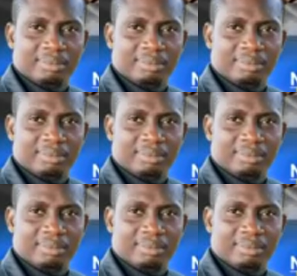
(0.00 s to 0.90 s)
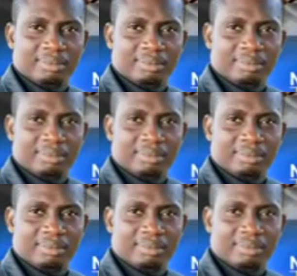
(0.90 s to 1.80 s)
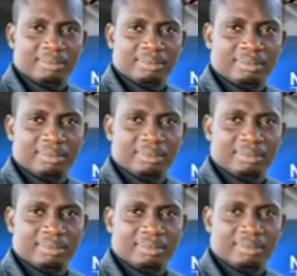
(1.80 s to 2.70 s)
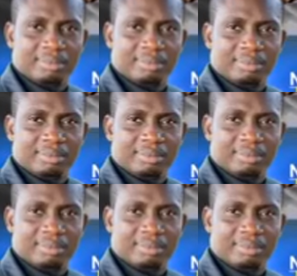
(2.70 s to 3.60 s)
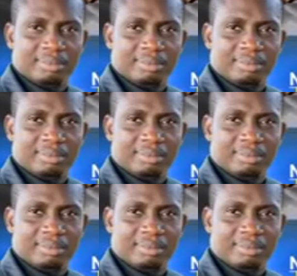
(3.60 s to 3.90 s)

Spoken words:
[no speech]